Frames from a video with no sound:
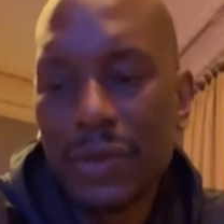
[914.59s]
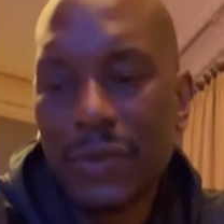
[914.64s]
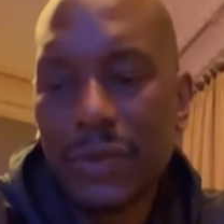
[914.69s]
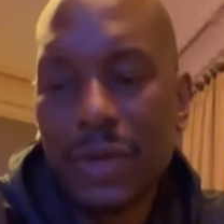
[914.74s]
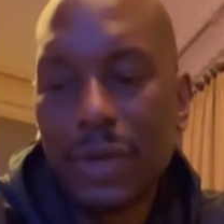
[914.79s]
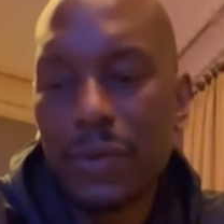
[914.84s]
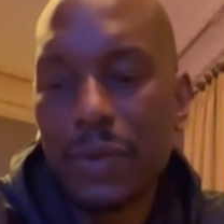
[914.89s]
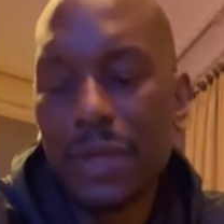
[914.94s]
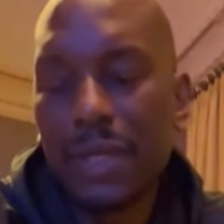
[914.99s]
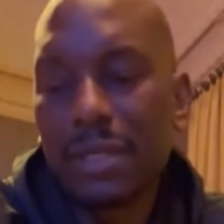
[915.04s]

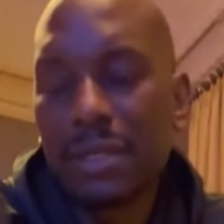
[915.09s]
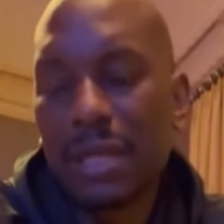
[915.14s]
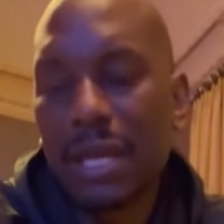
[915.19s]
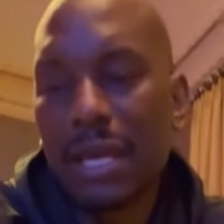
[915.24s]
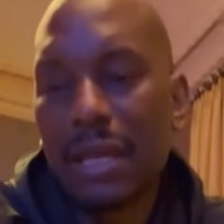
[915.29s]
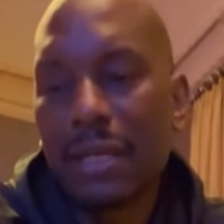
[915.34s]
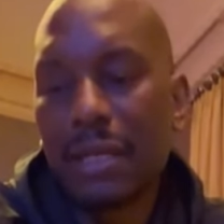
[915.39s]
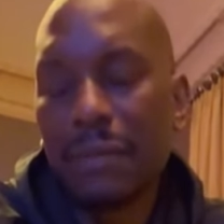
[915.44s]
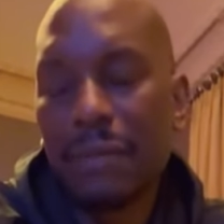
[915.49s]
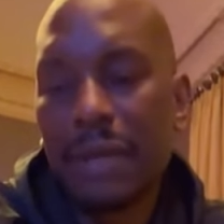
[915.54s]
don't know what
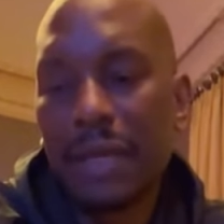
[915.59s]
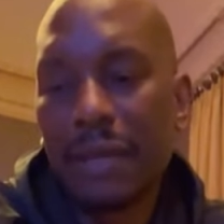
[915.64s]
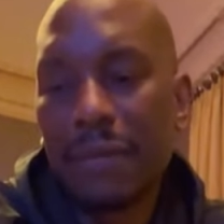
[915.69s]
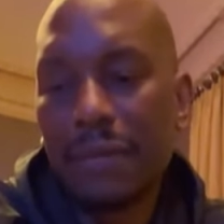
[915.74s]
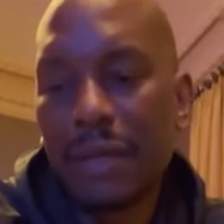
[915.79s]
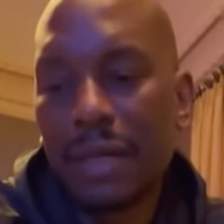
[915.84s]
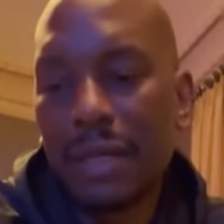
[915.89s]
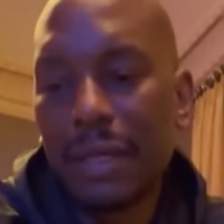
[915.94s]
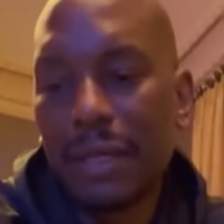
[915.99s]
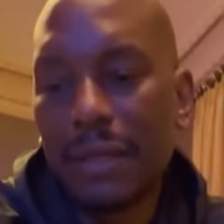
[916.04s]
it's like to
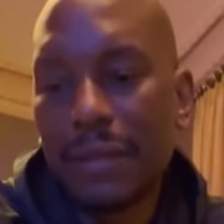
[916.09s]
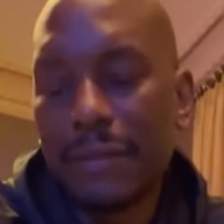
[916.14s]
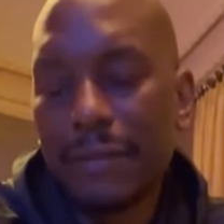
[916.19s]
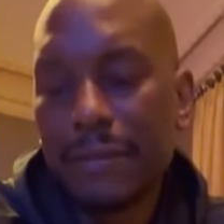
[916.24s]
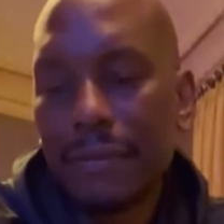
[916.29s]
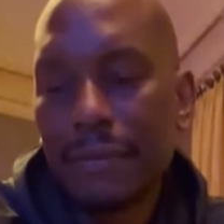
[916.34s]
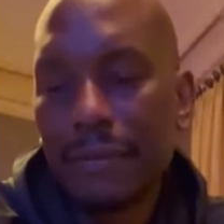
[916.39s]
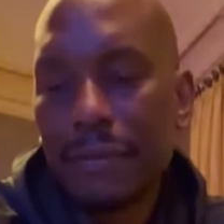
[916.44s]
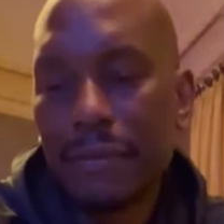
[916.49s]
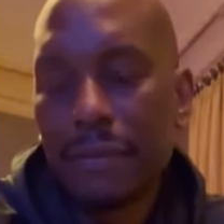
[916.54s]
make money.